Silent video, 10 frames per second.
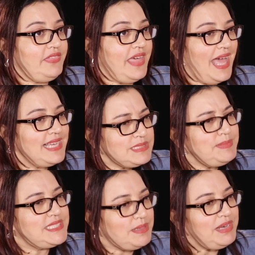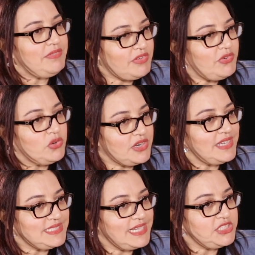There has to be some level of
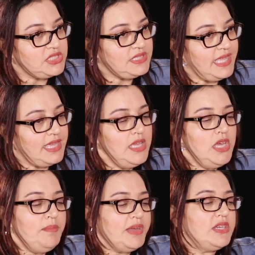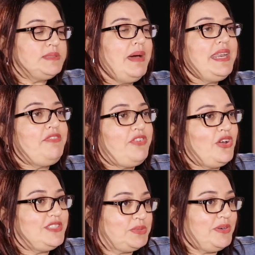organization in there, because money
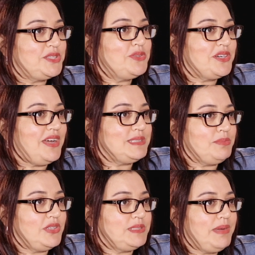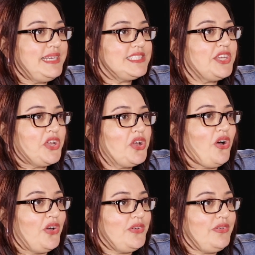flows to where it's organized most. Money's going to
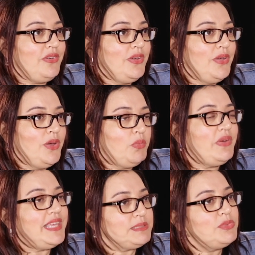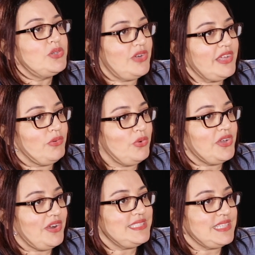go where there's more
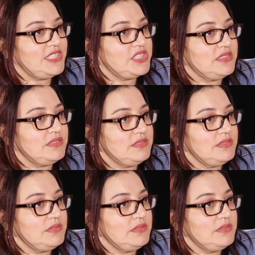organization.